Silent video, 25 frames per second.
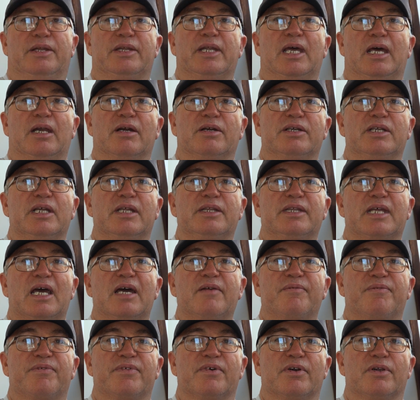and then I did
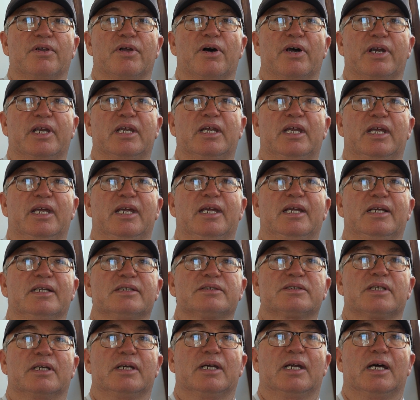that for a lot of
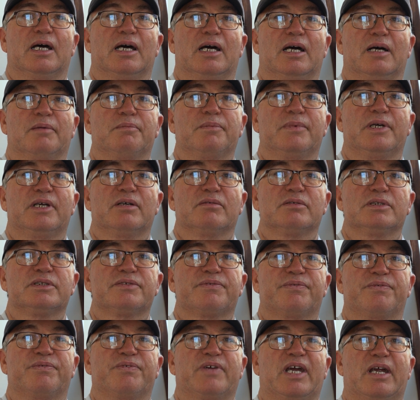years, and it
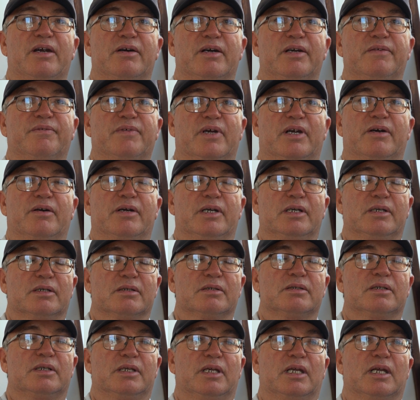was very, very,
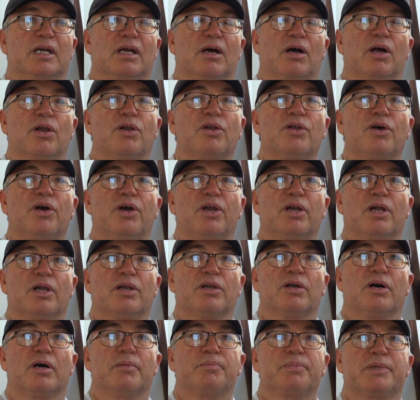I learned a
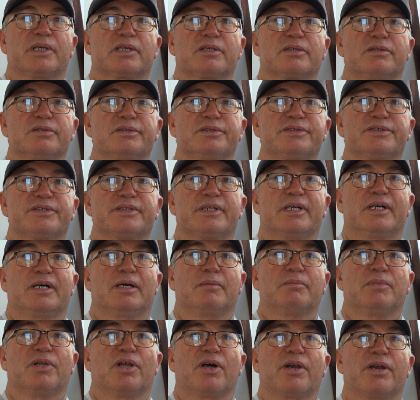lot, because
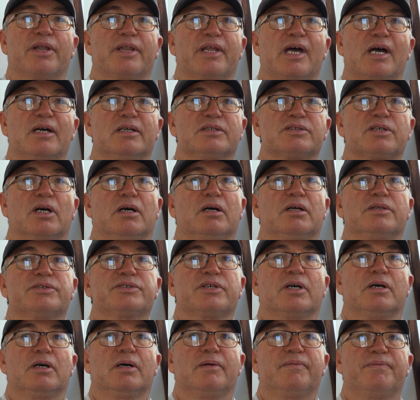a lot of those
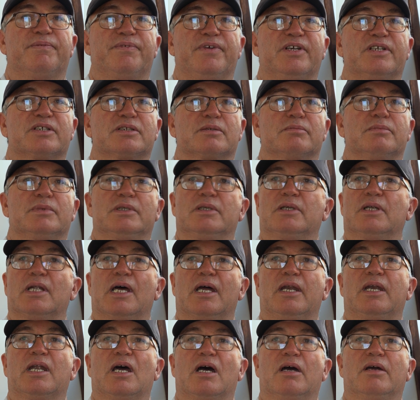old time fishermen,
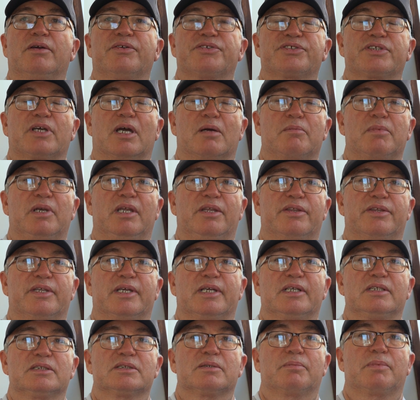they know so many
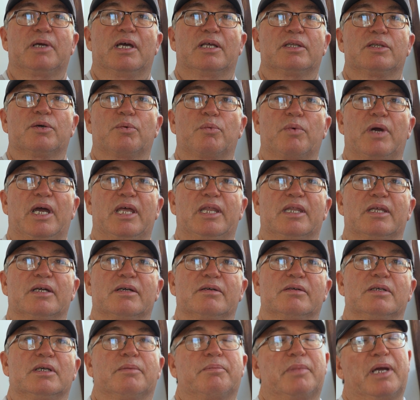things about the
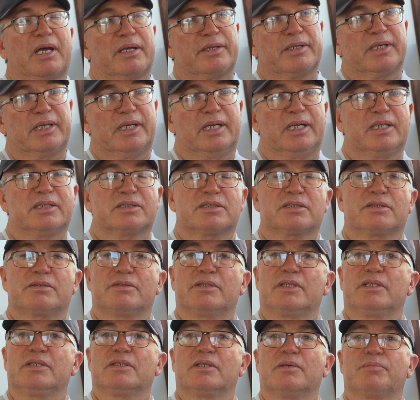weather and about the
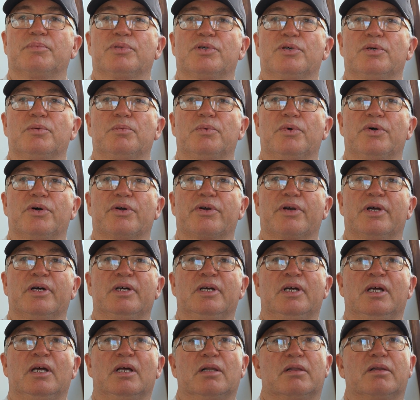history of the Broadwater,
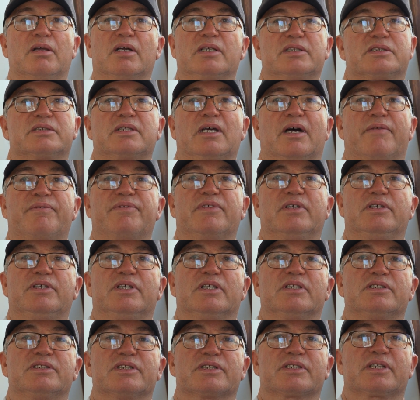a lot of stuff that
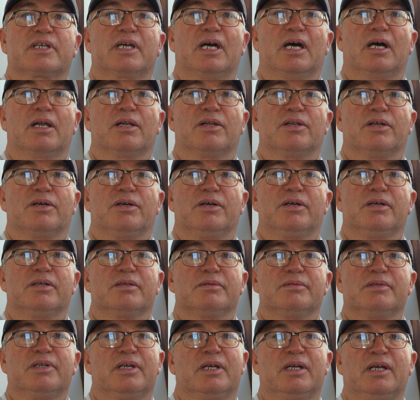you just can't
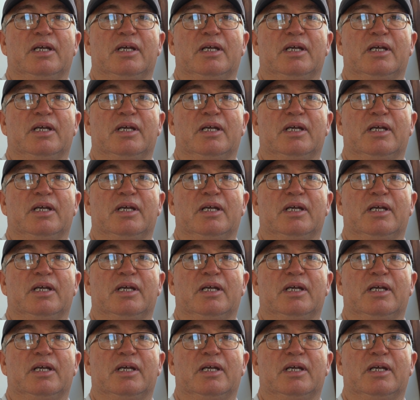learn